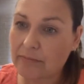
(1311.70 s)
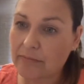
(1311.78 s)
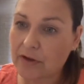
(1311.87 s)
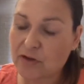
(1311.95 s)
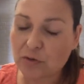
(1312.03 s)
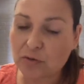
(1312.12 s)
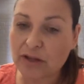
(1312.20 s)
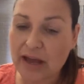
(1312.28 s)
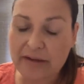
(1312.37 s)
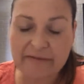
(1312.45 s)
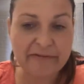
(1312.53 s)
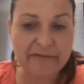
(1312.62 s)
sure that
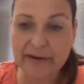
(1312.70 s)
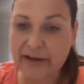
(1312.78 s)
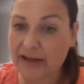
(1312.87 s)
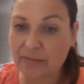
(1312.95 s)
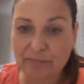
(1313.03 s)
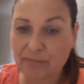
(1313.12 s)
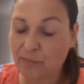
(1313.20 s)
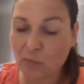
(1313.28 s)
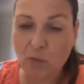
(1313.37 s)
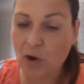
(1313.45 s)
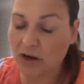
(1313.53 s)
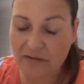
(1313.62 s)
every
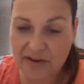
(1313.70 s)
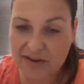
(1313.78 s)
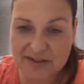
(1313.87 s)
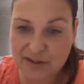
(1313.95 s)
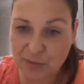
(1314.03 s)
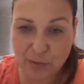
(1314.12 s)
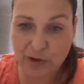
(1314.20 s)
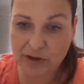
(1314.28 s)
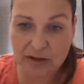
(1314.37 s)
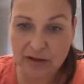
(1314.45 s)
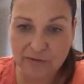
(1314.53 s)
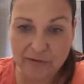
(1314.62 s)
one of us that work in
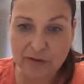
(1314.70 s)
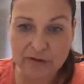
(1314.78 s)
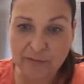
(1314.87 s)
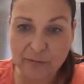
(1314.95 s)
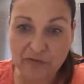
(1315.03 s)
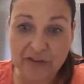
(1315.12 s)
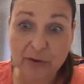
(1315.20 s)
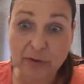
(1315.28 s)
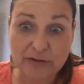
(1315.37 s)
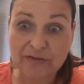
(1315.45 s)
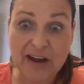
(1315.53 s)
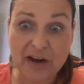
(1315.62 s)
the field
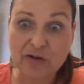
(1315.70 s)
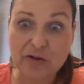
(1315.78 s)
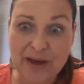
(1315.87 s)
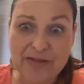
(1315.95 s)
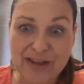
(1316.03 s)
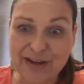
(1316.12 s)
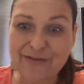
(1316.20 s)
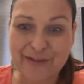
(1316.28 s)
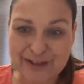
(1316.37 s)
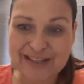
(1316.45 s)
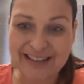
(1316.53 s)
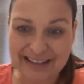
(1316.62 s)
of naturopathic
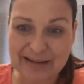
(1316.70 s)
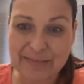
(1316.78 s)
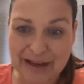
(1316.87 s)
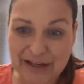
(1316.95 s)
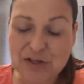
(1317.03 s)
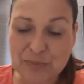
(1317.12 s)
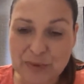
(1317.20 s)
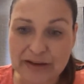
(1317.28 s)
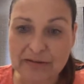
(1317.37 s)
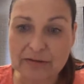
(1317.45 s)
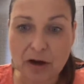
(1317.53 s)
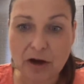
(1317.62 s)
fertility
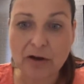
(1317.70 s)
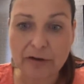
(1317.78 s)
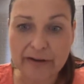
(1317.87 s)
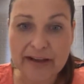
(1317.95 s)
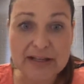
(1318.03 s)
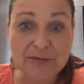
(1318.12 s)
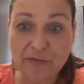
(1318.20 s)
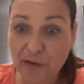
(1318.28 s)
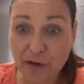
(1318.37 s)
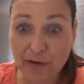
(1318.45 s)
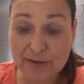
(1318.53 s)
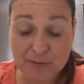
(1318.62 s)
management is
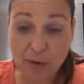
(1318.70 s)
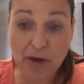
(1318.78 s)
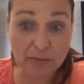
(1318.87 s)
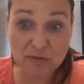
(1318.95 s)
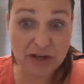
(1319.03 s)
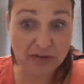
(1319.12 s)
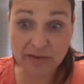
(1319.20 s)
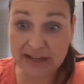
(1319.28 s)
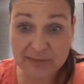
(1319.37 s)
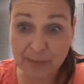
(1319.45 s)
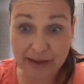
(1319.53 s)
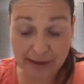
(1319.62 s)
sperm, generally
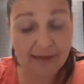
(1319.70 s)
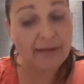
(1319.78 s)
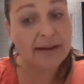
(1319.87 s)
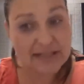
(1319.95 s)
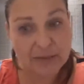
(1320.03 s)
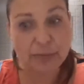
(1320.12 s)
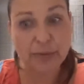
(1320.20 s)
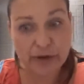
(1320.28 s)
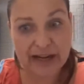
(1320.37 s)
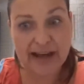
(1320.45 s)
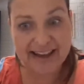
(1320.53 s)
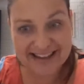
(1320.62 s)
speaking, is a
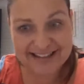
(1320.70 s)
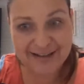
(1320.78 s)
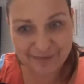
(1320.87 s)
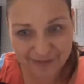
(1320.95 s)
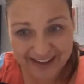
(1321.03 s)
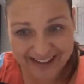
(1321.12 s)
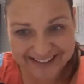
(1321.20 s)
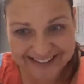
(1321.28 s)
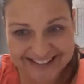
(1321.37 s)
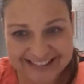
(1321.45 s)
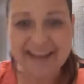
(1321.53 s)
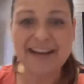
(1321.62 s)
pretty easy
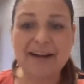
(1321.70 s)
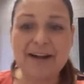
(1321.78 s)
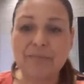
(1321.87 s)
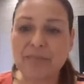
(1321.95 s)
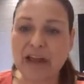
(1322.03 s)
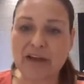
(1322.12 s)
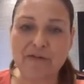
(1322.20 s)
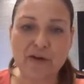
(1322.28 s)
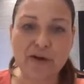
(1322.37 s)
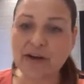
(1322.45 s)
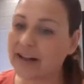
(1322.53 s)
fix. If you